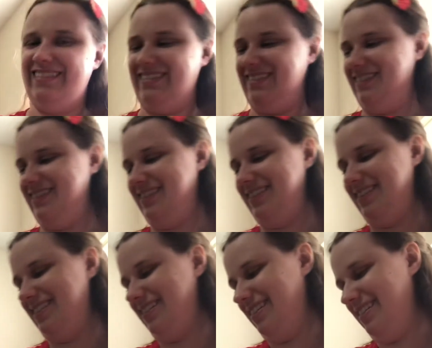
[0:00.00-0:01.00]

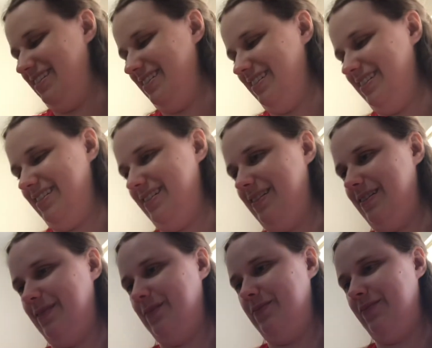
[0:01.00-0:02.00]

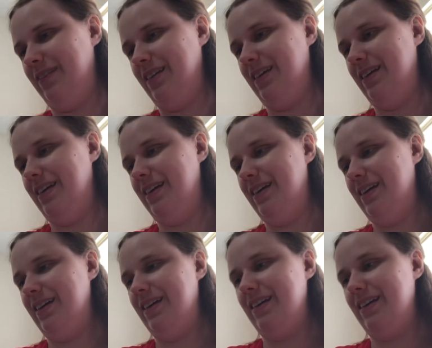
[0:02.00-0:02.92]
Nothing is said.